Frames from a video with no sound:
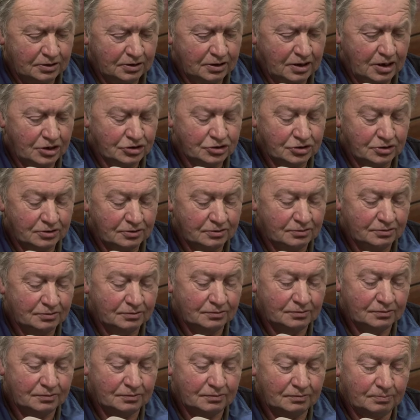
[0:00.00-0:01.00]

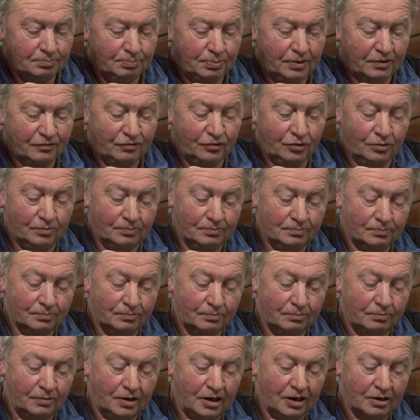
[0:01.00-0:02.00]
Cashin Perfume,
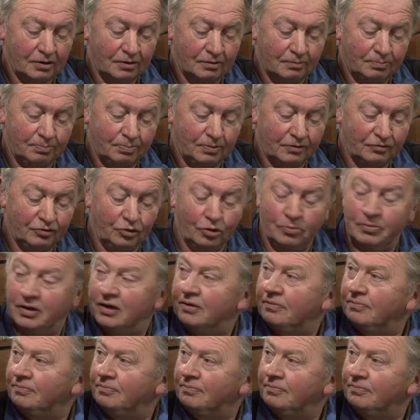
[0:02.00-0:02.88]
uh, Perfumer.